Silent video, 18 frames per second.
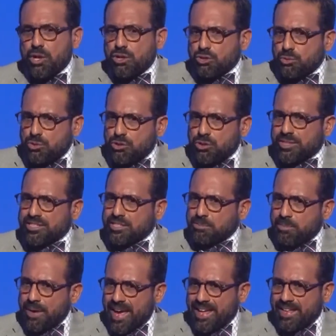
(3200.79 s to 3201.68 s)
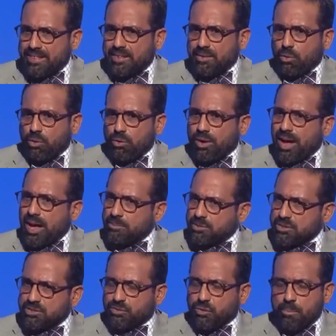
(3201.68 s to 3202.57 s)
So we should expand all
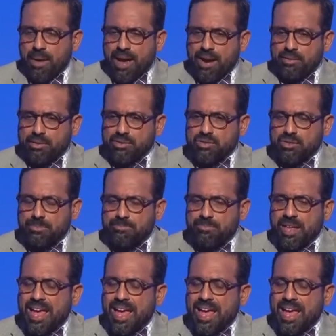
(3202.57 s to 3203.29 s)
options for parents.